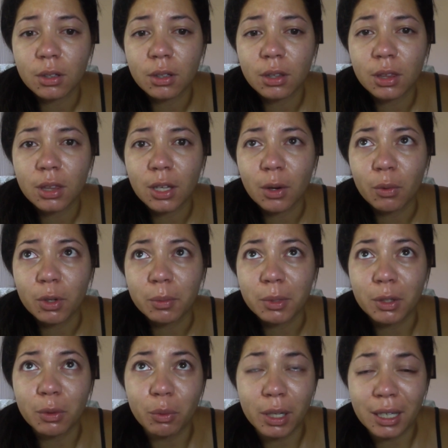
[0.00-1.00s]
There would
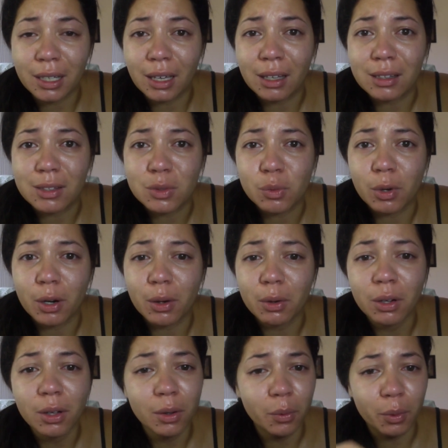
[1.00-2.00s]
be weekends
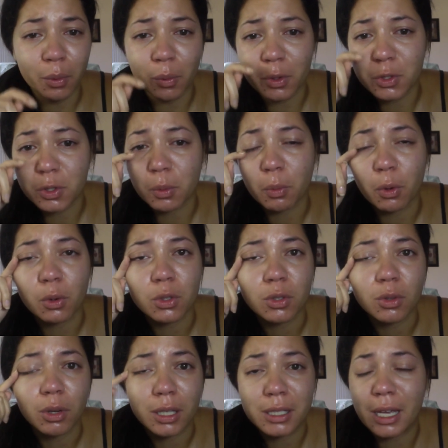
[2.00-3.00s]
where we were supposed
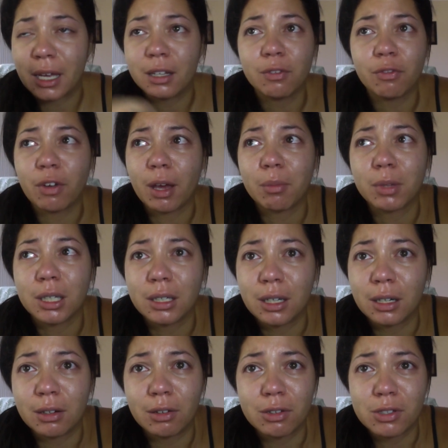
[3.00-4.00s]
to attend family
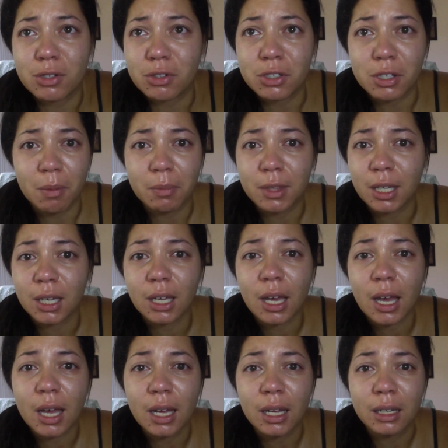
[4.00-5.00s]
dinners or something,
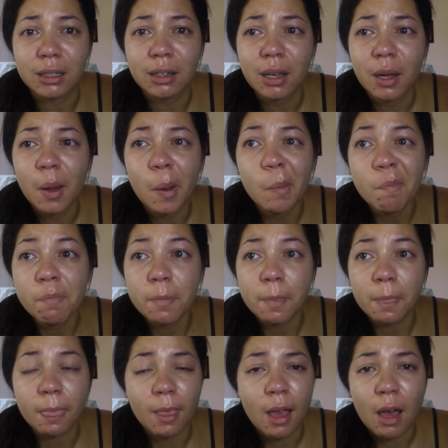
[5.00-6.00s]
and
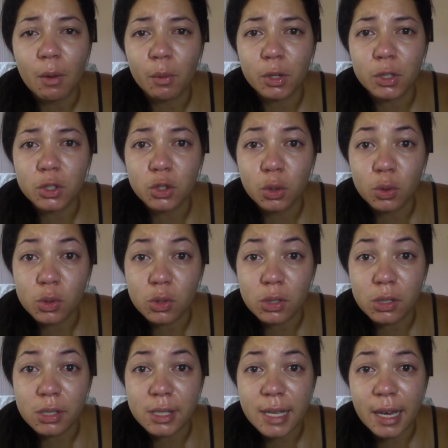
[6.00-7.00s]
I would choose
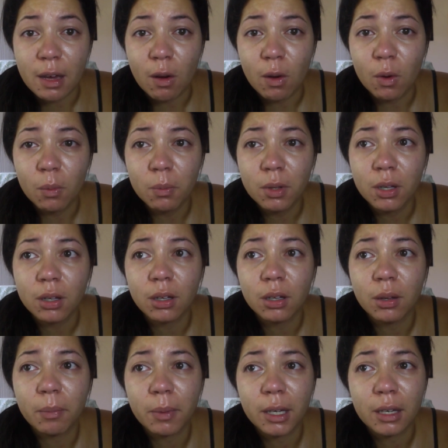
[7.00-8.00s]
to stay home
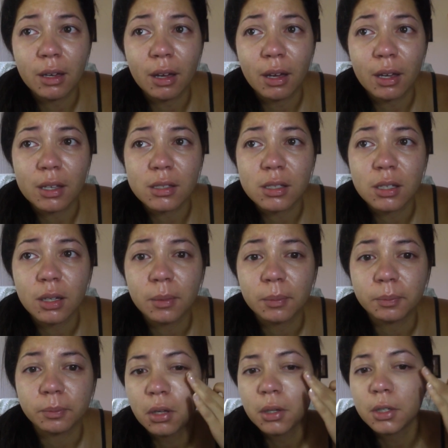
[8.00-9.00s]
because
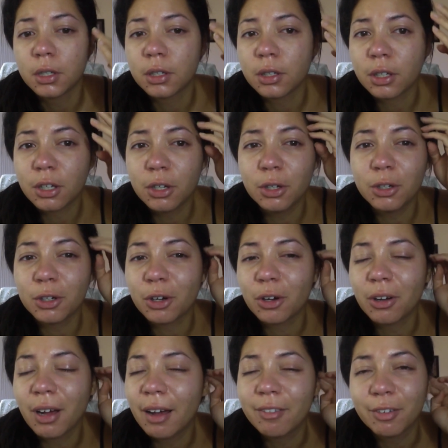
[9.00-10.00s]
you
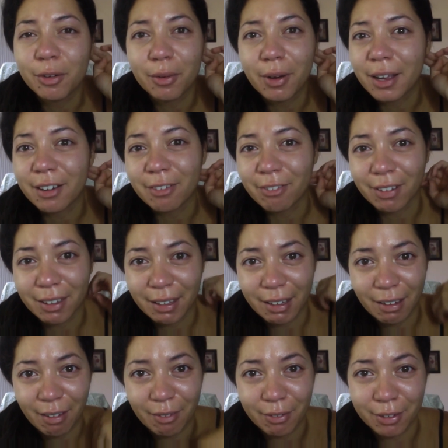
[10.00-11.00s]
don't have a way to really
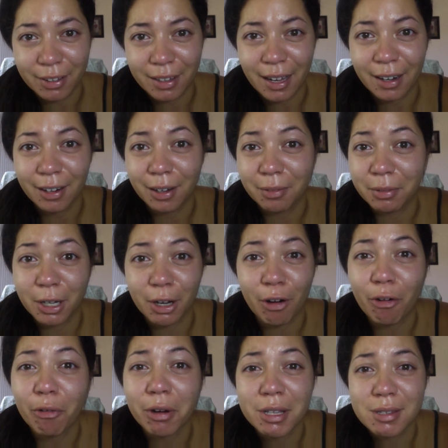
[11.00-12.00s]
cover that up. It
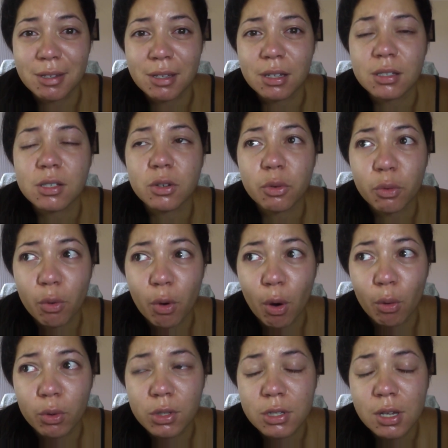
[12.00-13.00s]
always looks
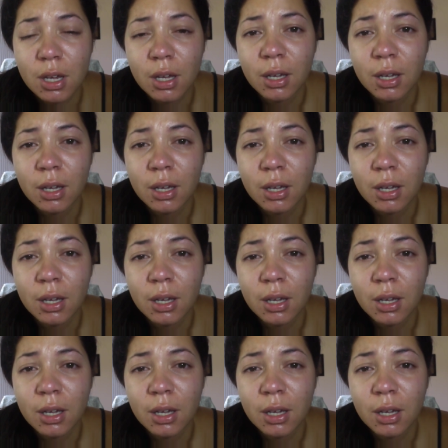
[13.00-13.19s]
gross.